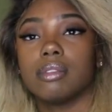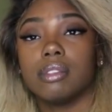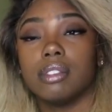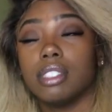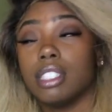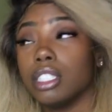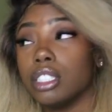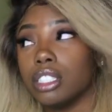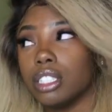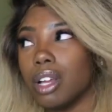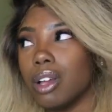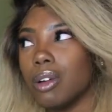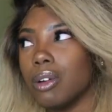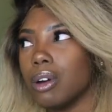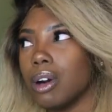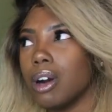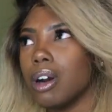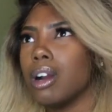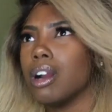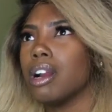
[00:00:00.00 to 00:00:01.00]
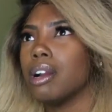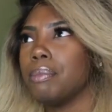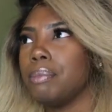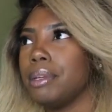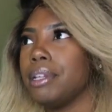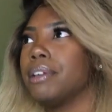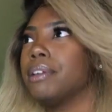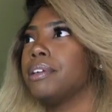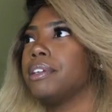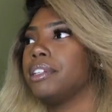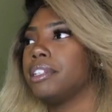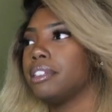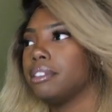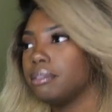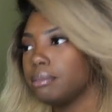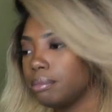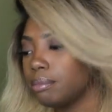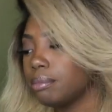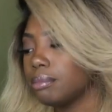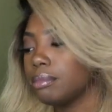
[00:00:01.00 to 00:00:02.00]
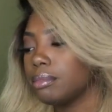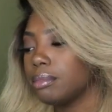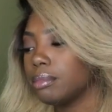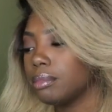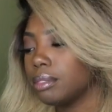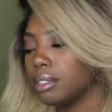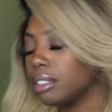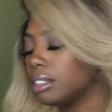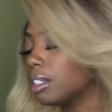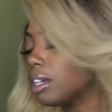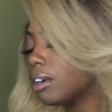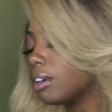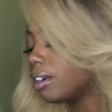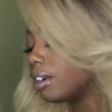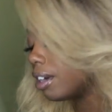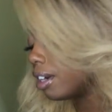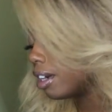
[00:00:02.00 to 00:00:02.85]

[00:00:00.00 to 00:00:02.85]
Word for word: the song hard. Period. Song